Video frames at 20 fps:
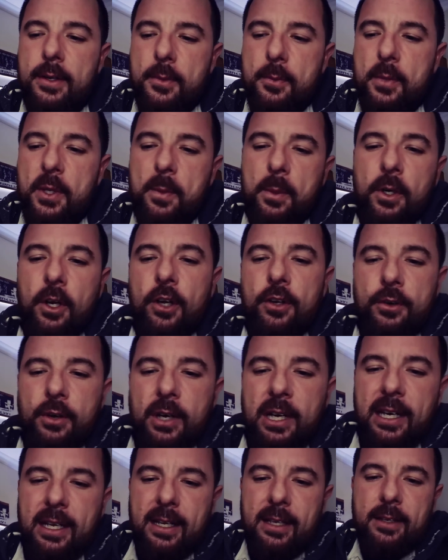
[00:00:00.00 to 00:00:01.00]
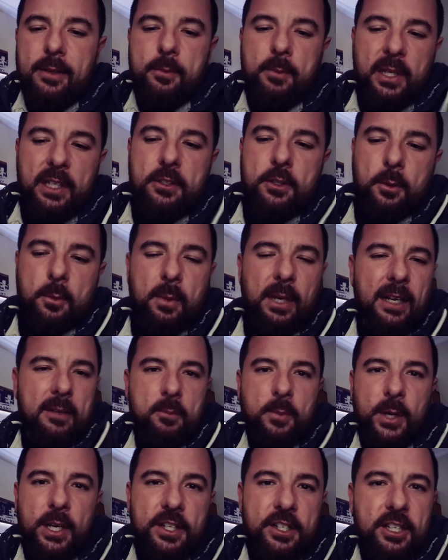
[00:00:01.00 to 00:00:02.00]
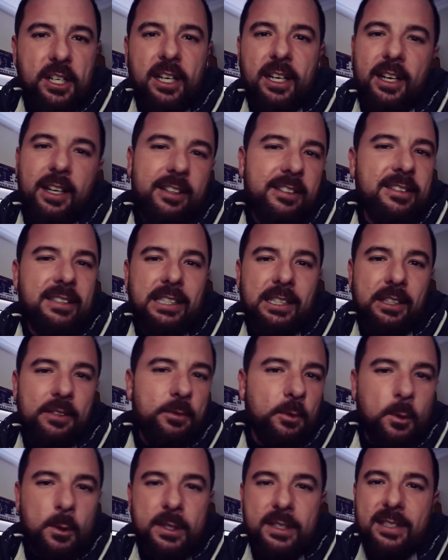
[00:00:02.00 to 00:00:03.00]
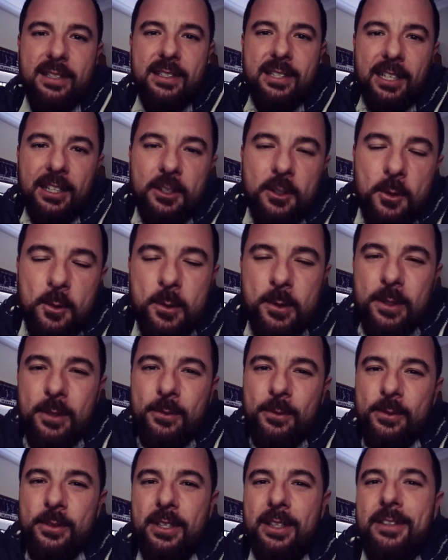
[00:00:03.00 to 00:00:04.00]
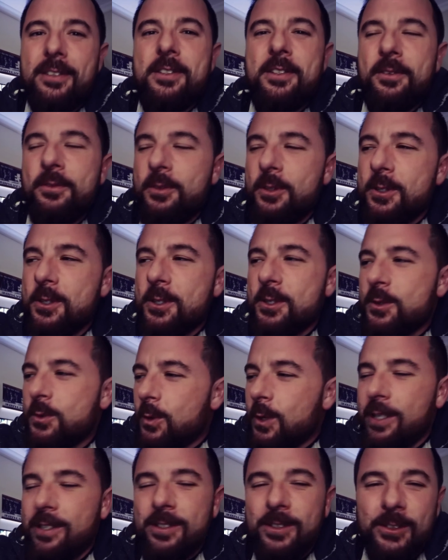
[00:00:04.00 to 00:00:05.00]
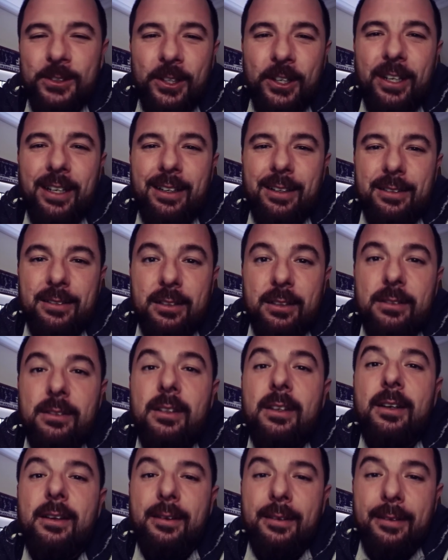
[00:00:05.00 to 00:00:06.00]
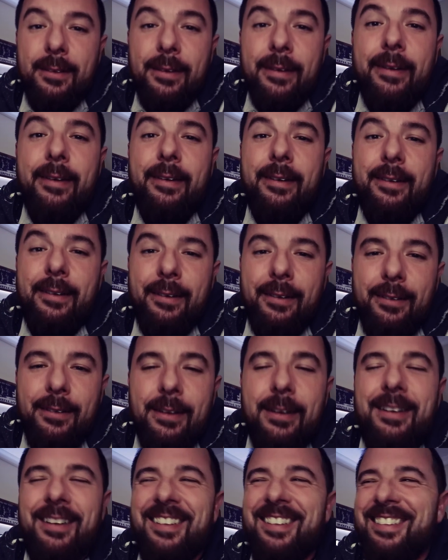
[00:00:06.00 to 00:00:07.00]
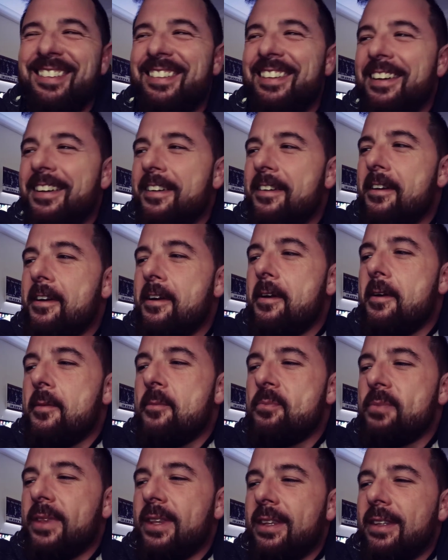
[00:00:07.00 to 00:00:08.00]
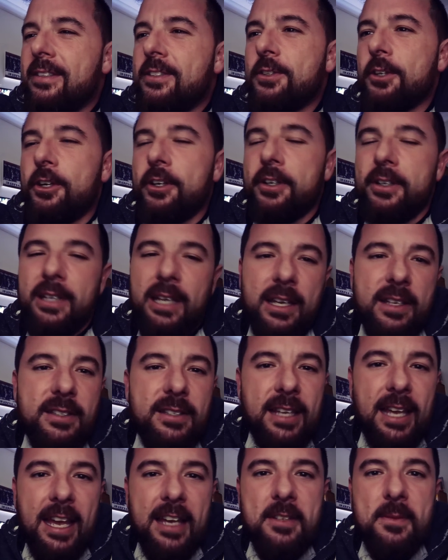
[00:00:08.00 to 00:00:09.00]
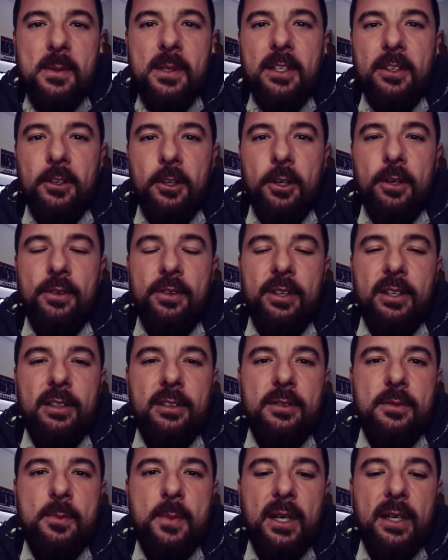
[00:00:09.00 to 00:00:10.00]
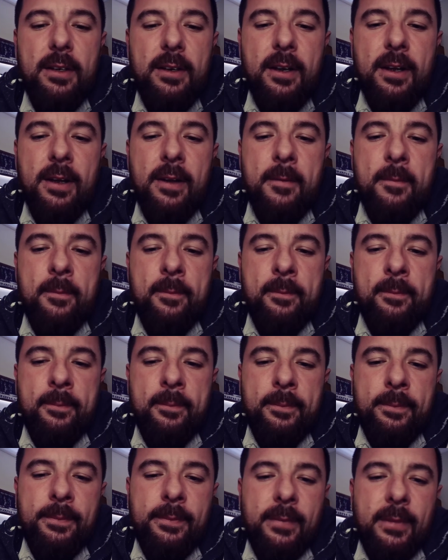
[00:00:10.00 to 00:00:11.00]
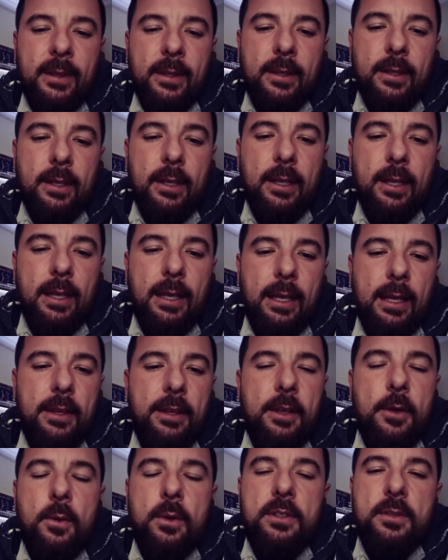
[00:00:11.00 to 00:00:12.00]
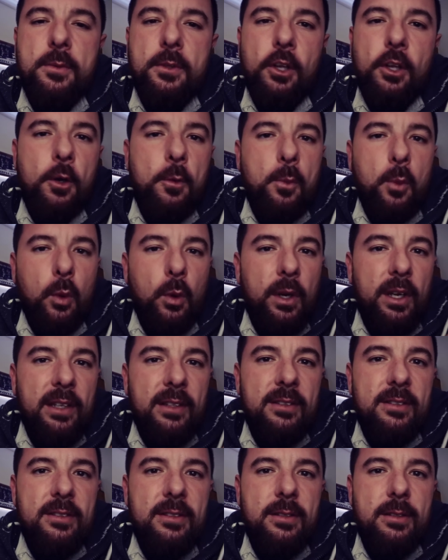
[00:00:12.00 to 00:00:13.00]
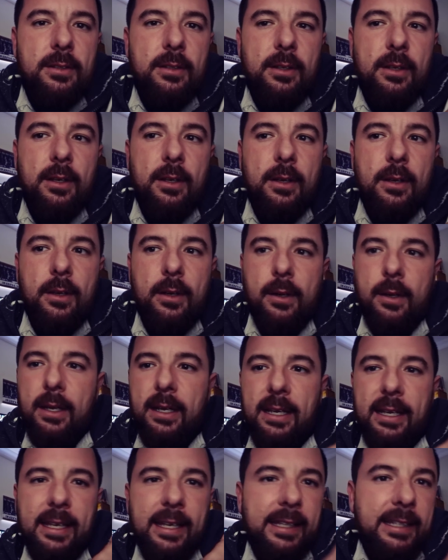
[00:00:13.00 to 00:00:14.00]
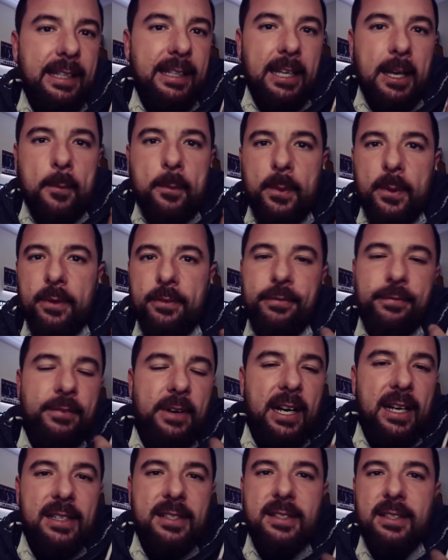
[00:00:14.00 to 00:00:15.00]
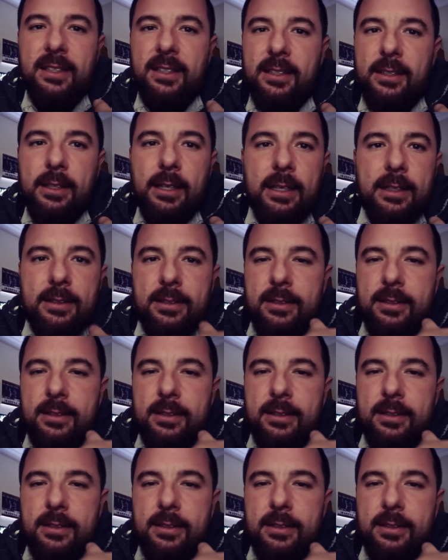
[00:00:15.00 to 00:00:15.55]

people don't really, but your blood pressure and stuff always tells if you're stressed or not." And I was like, "Uh-huh." So yes, there has been a lot of things, but there was no point kicking up a fuss, and